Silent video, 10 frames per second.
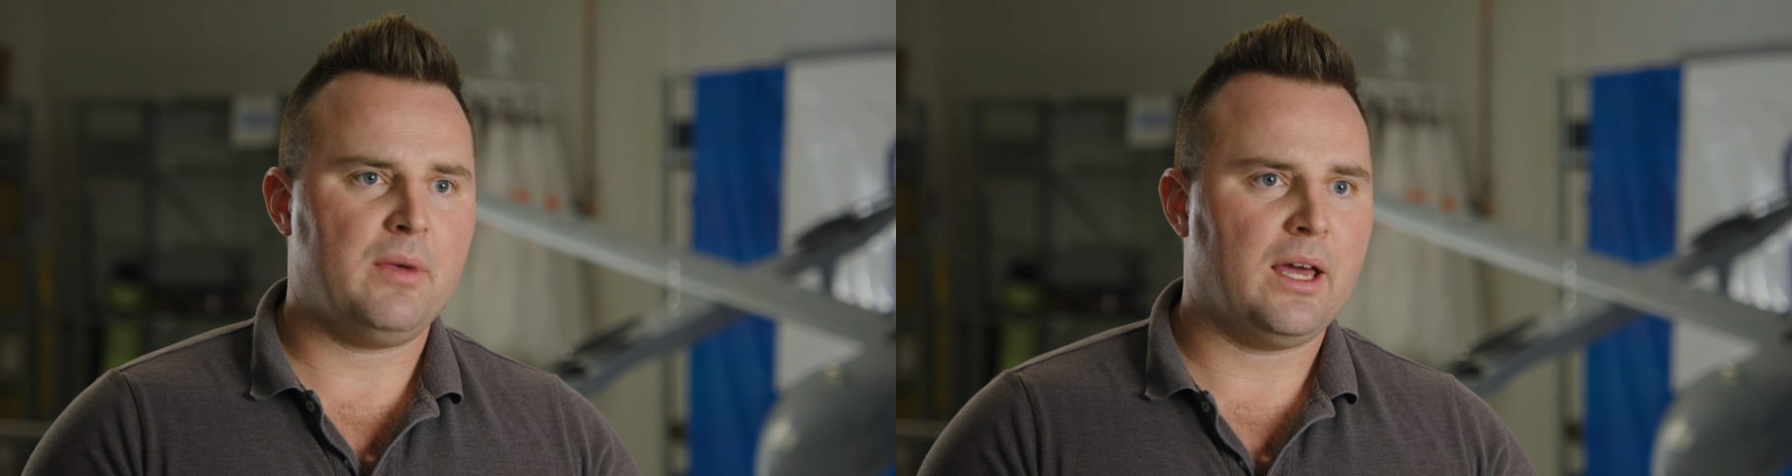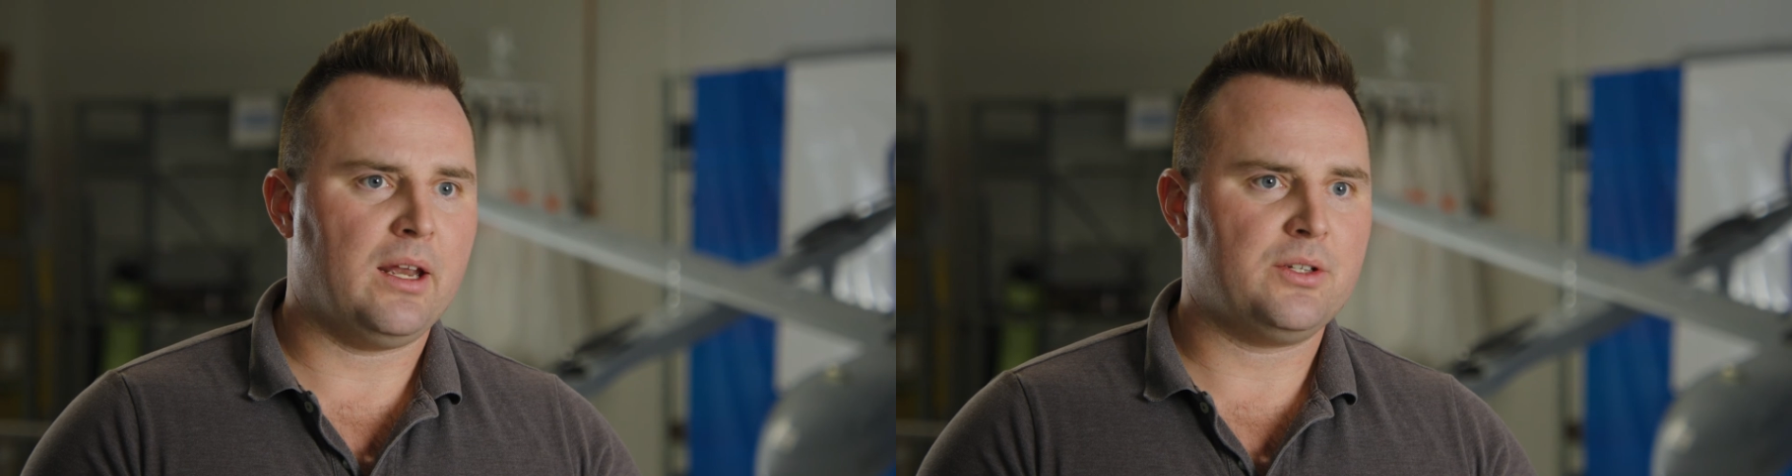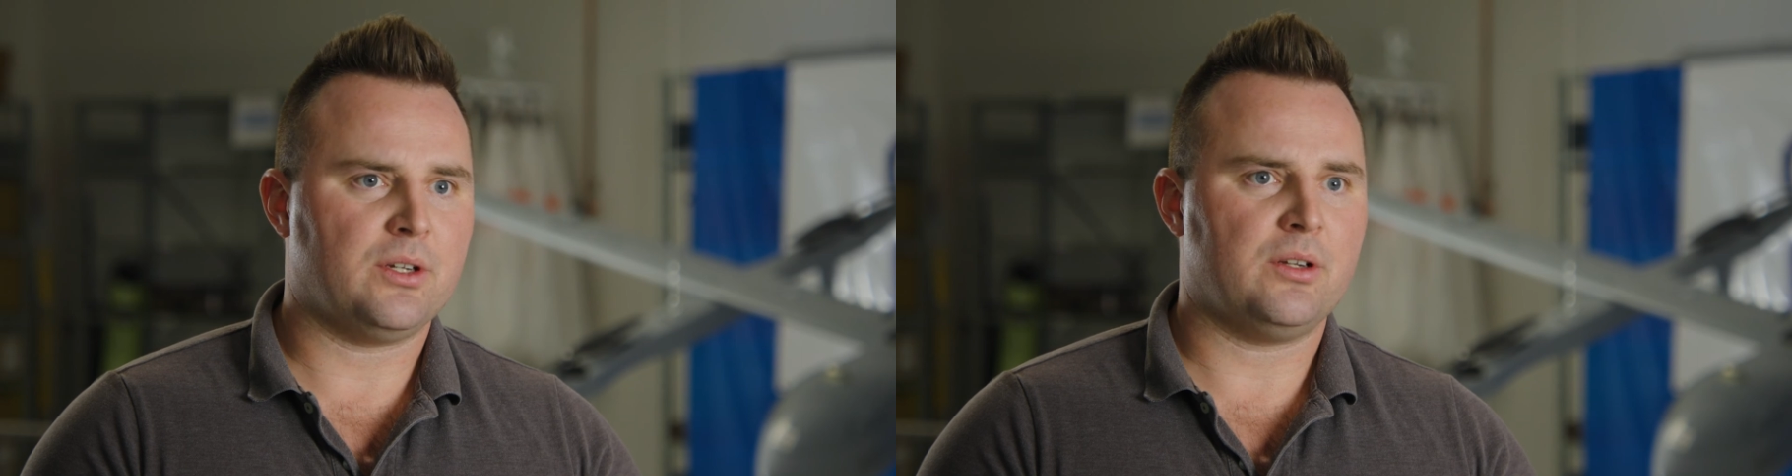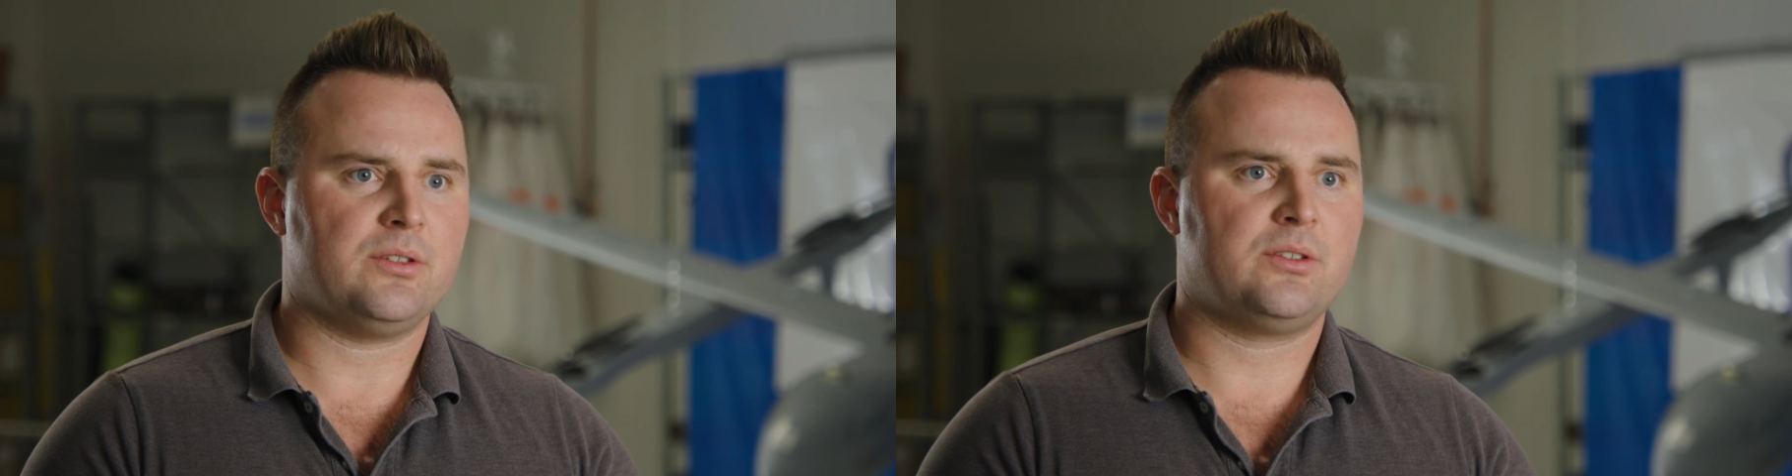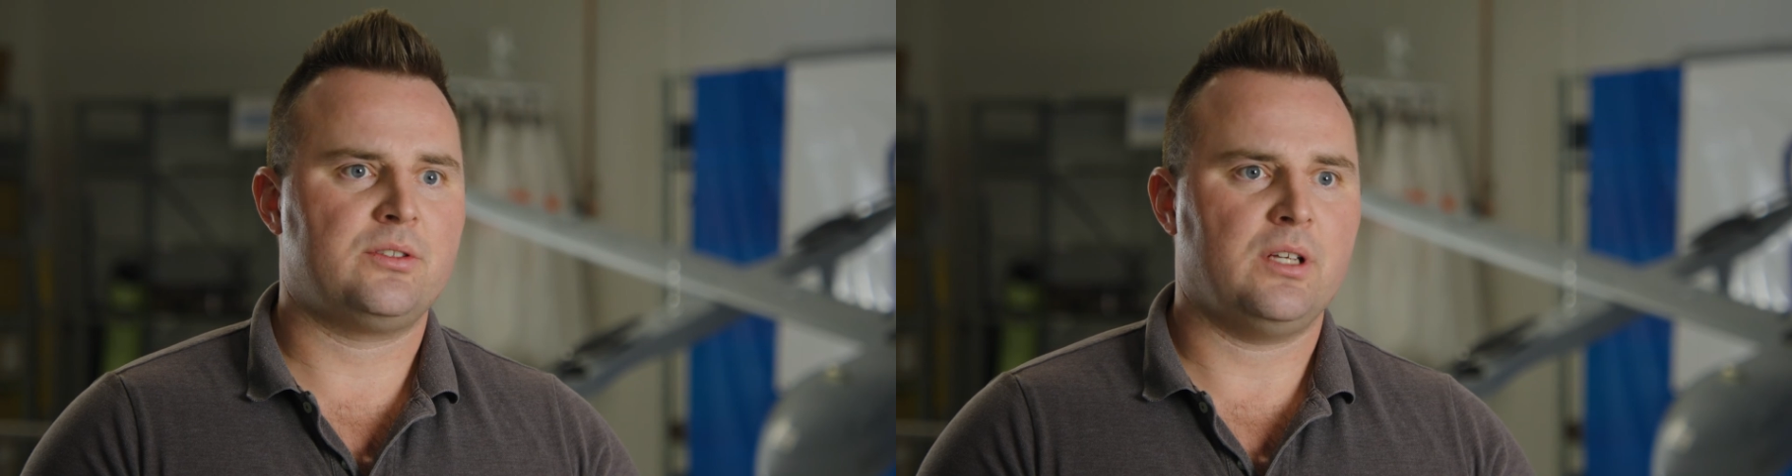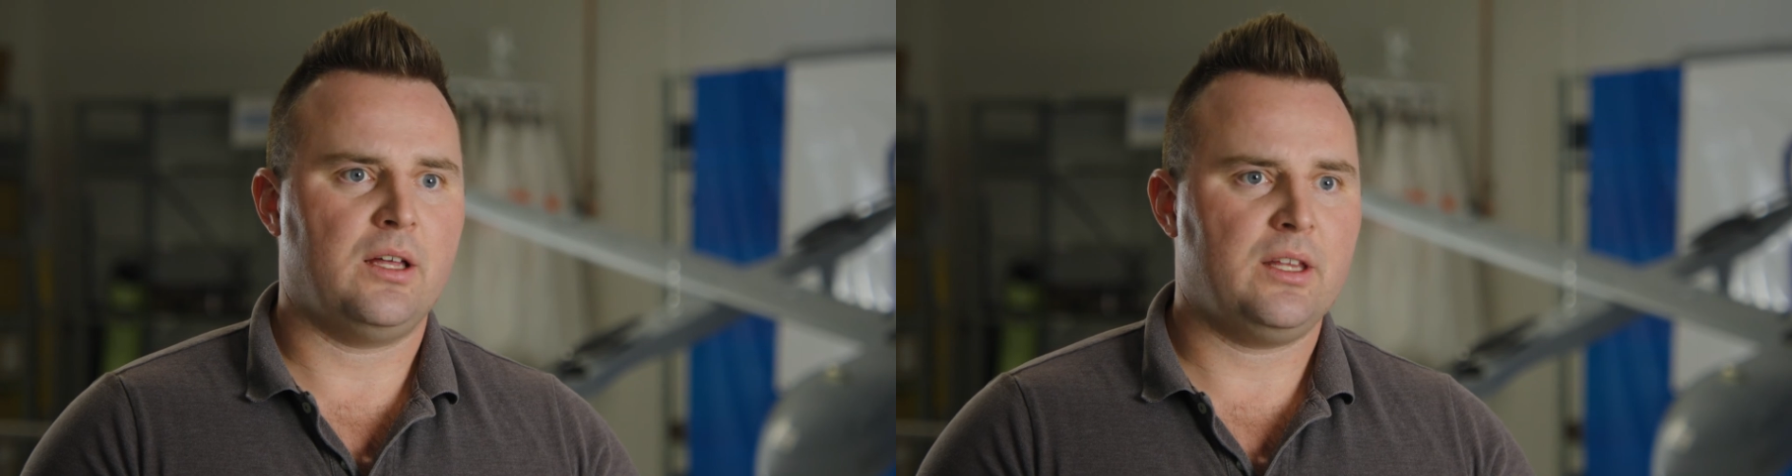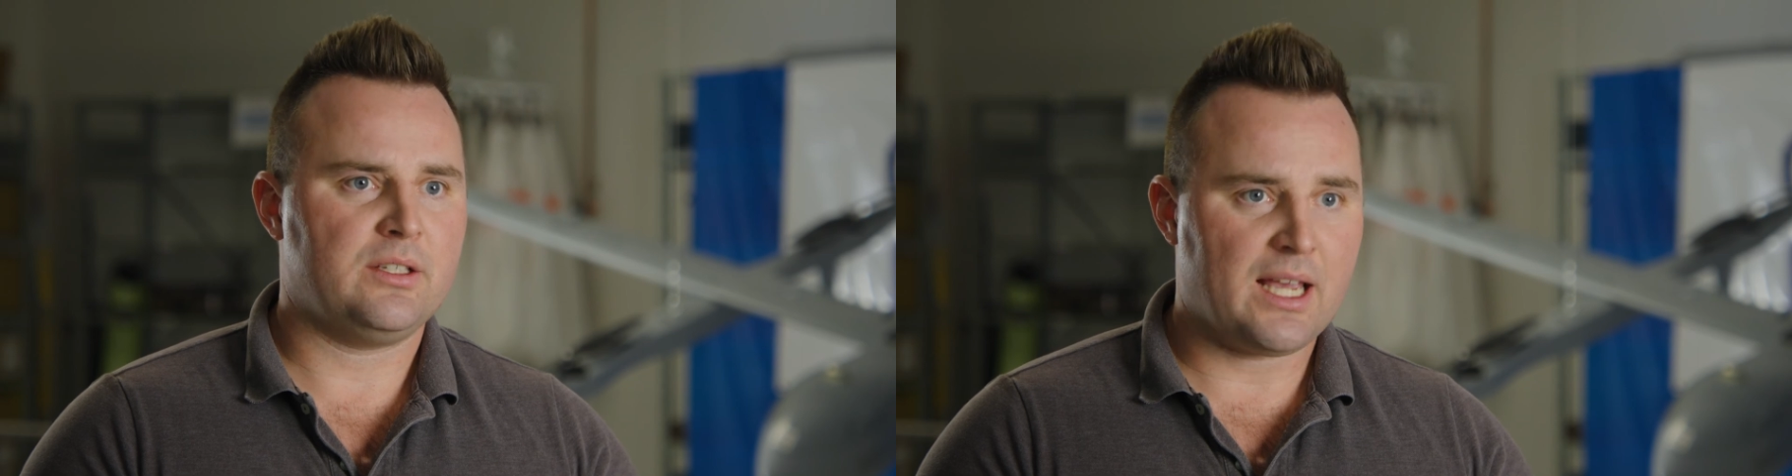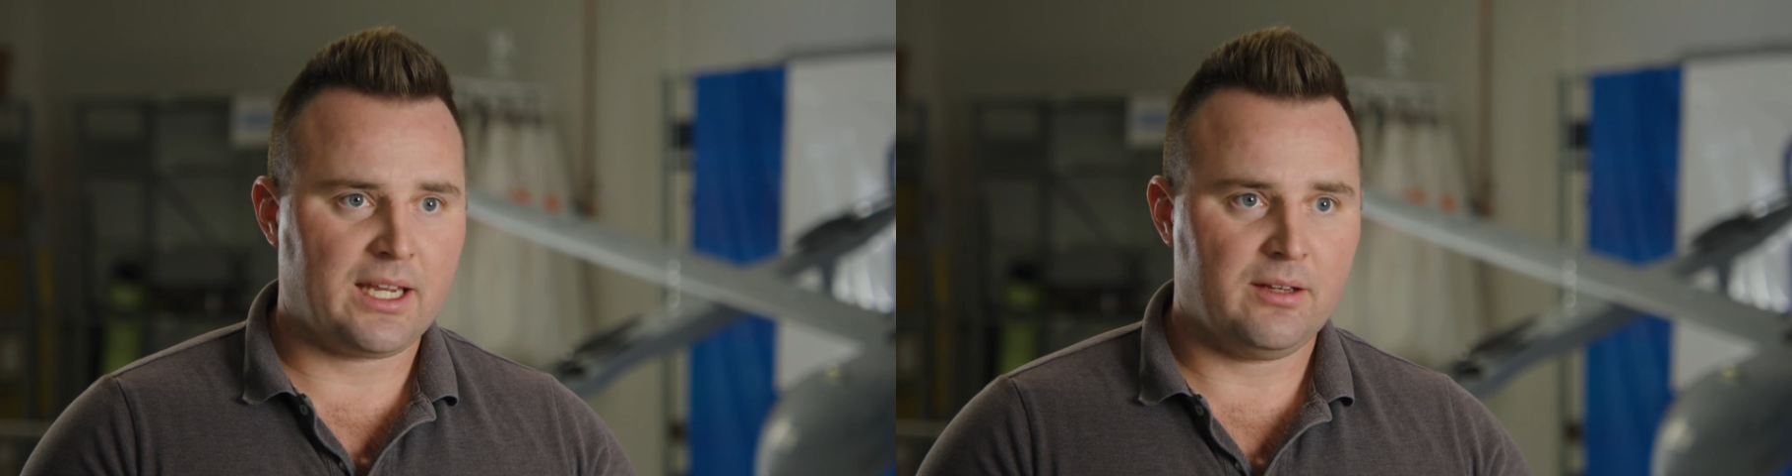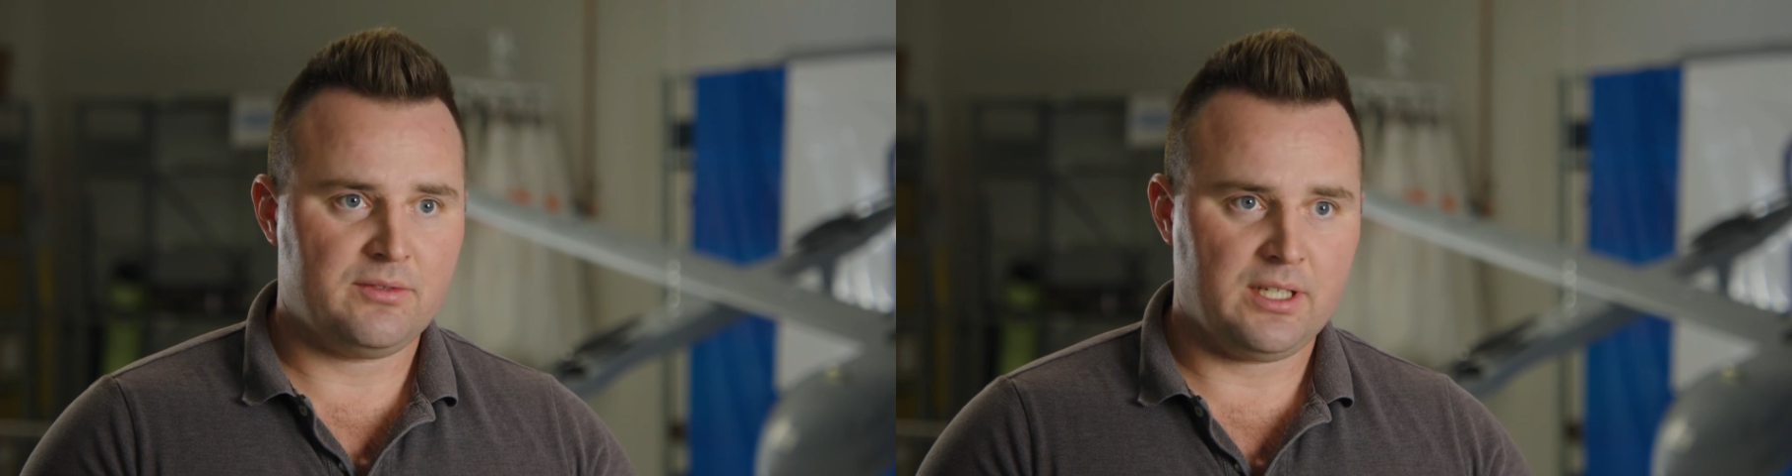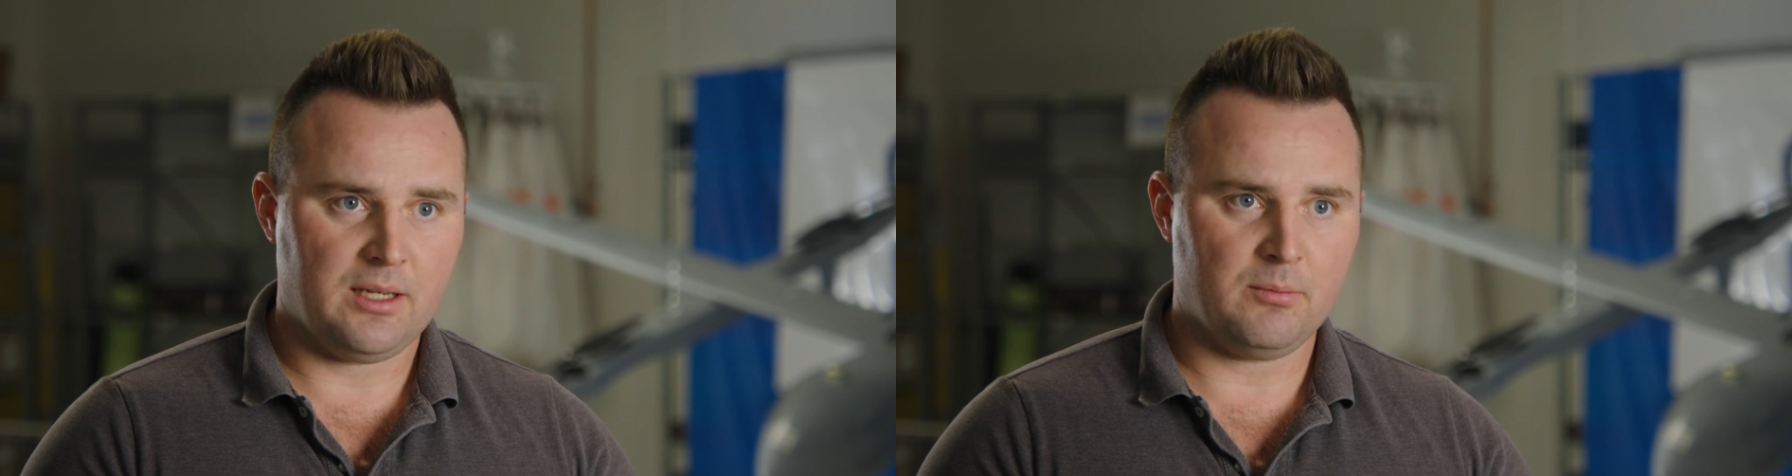managers, uh, the executive
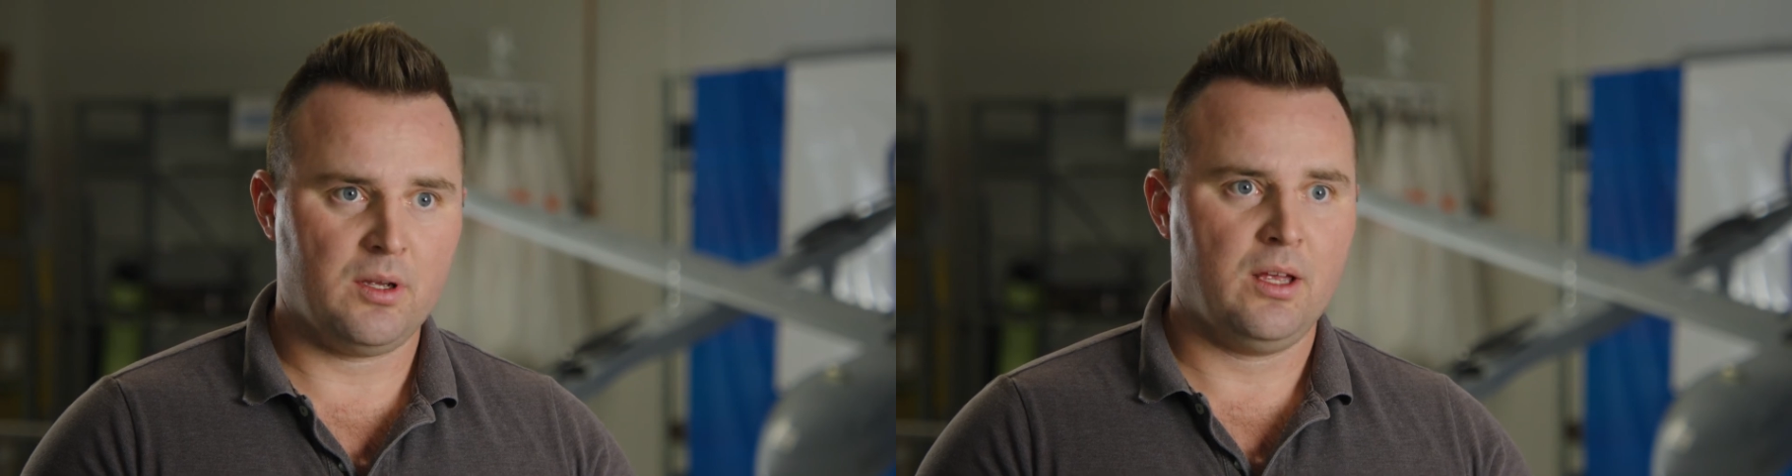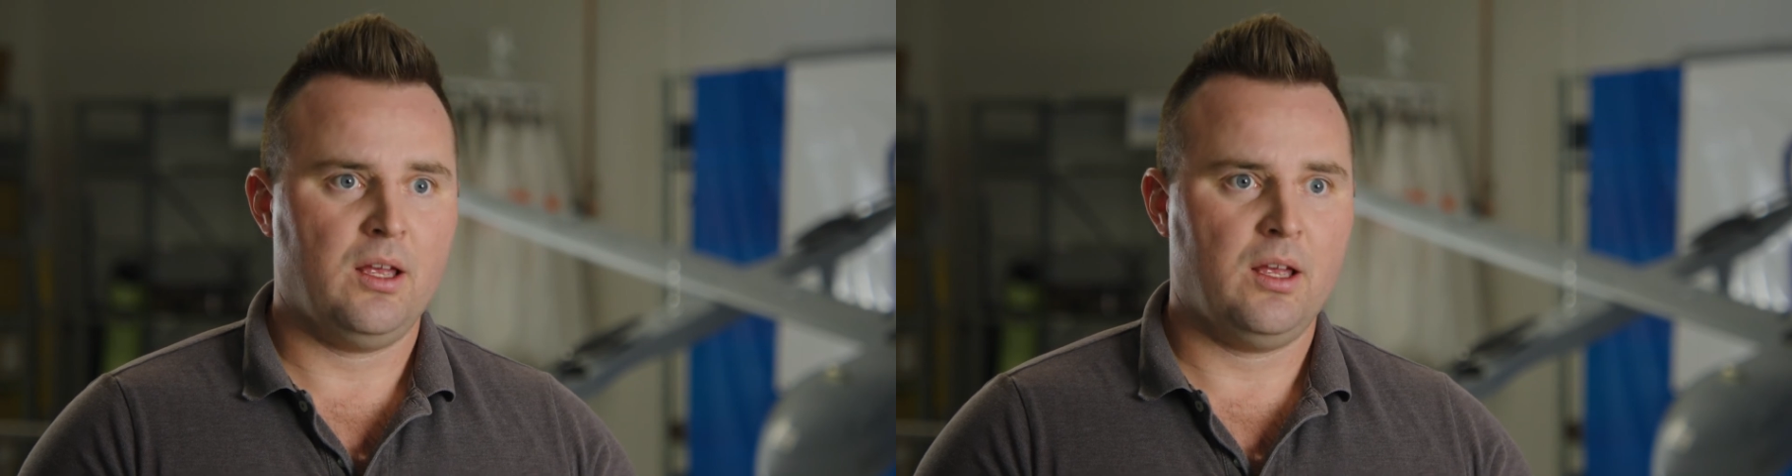team,